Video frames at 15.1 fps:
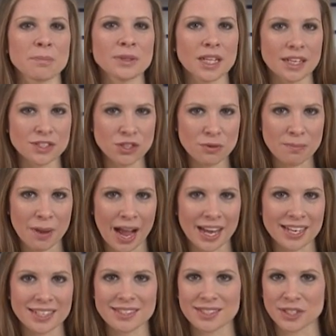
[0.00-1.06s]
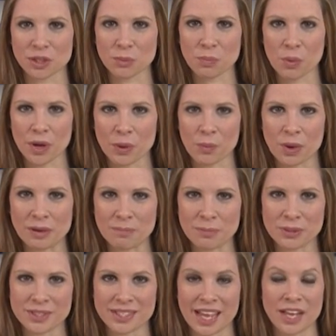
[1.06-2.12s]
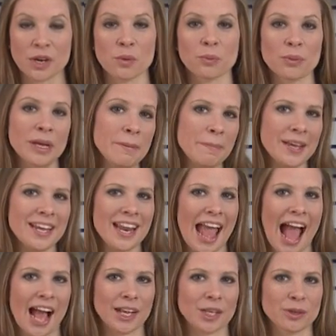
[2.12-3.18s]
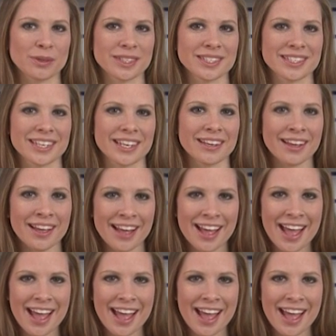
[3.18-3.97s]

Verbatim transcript: plus or minus 0.1% repeat accuracy